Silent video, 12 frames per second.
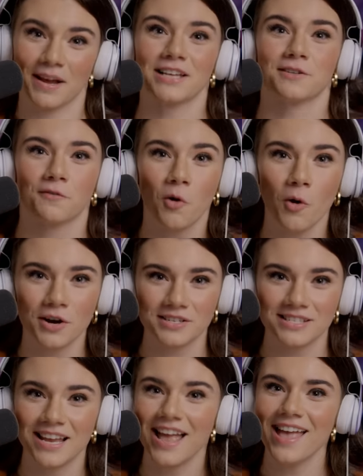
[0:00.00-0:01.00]
because of
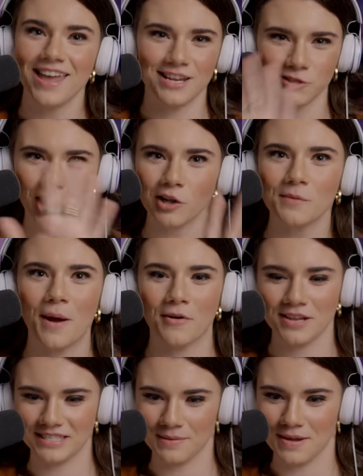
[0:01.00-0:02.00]
course, it's all
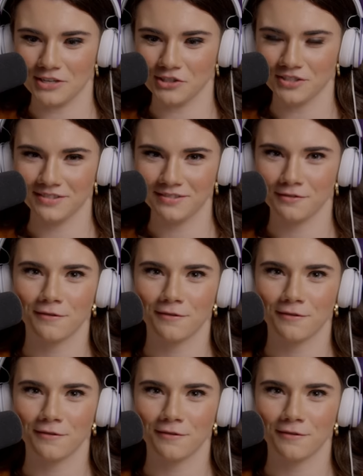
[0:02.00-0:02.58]
about his image.